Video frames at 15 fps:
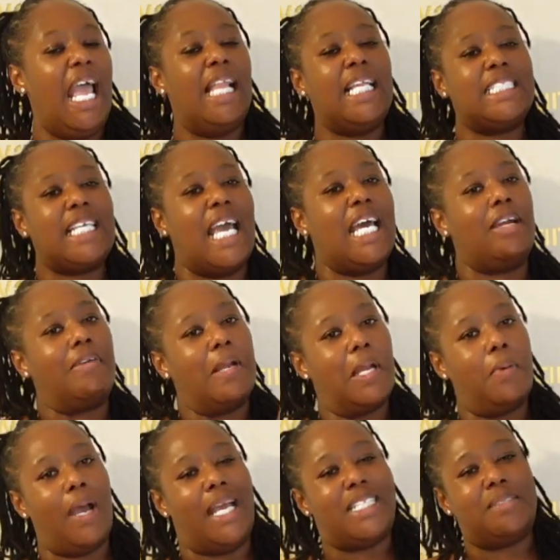unless I had a
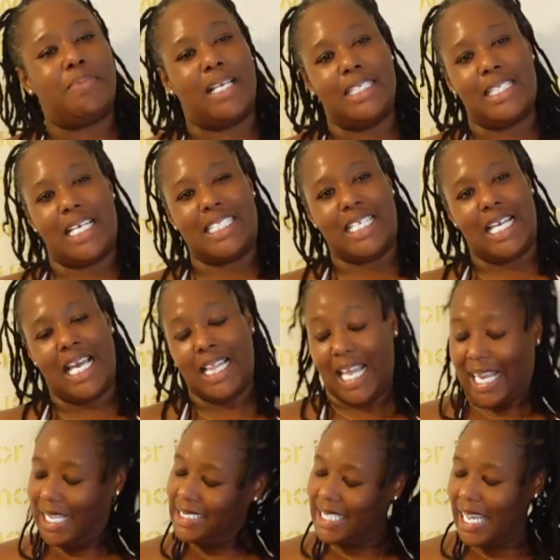request, because I said,
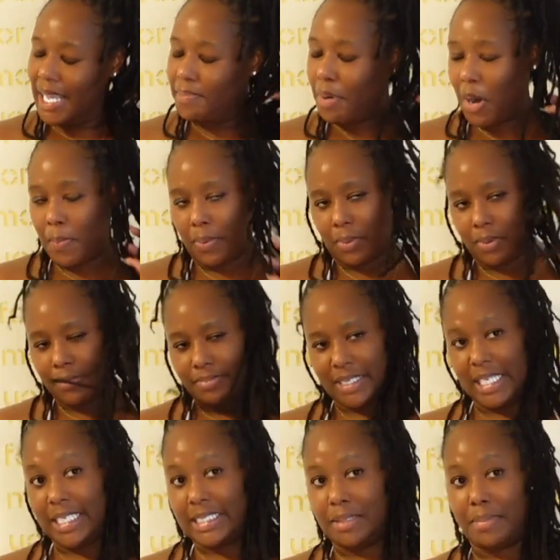like I said, purple
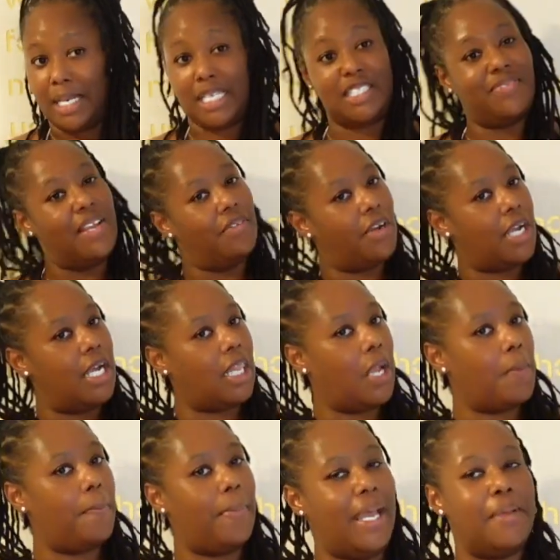is somebody's favorite color.
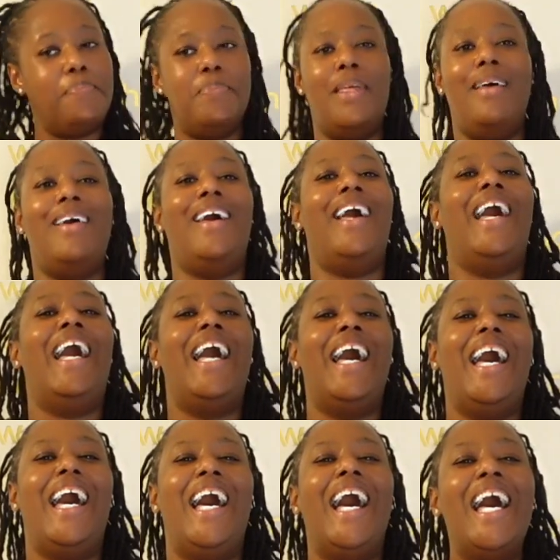But
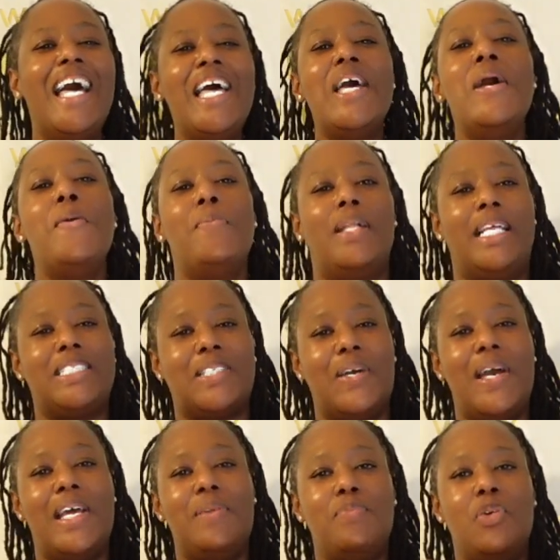but let's go
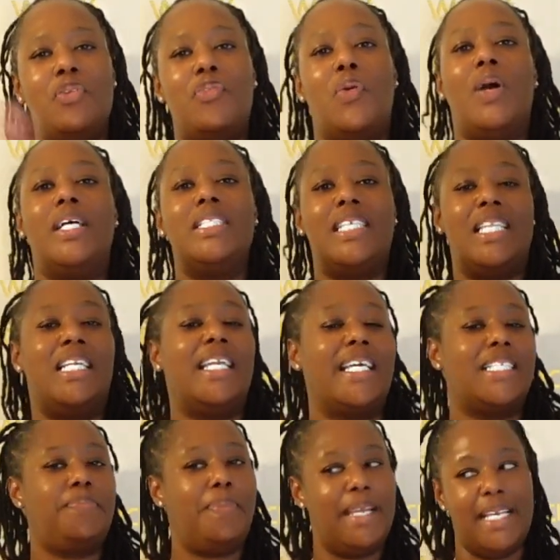ahead and move on to the
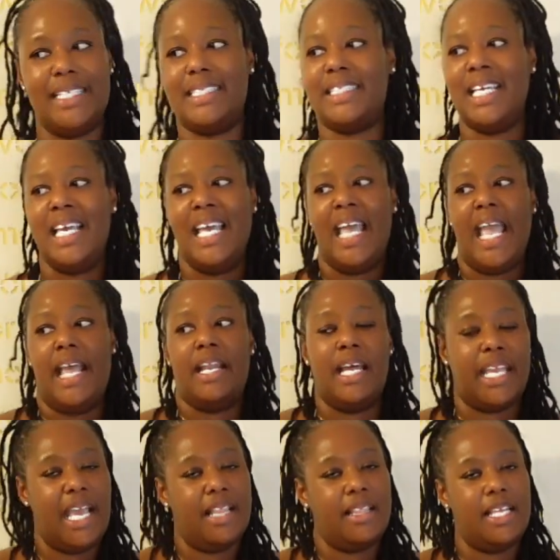next piece. And
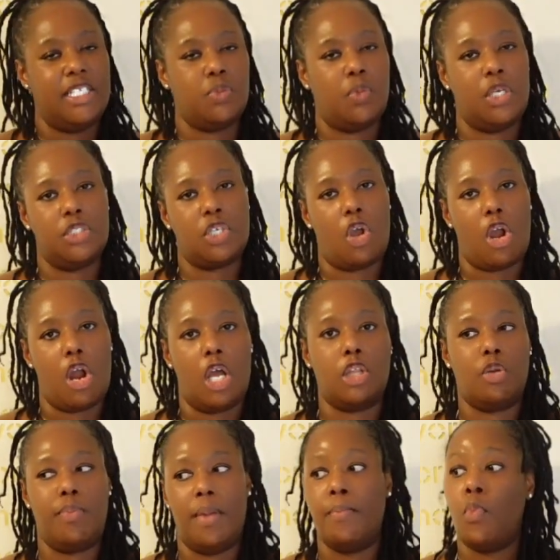again, these ones are a
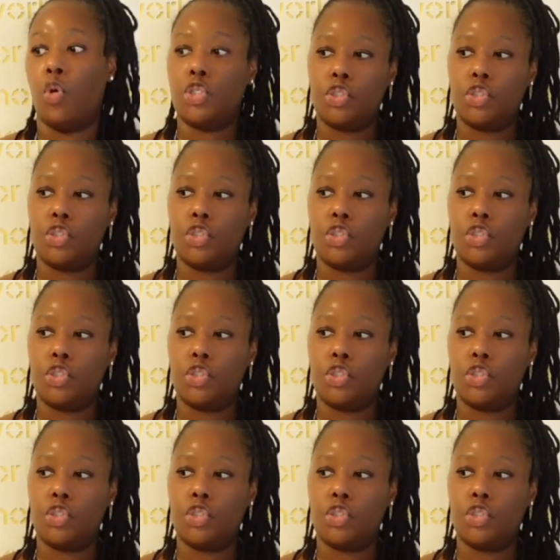little bit more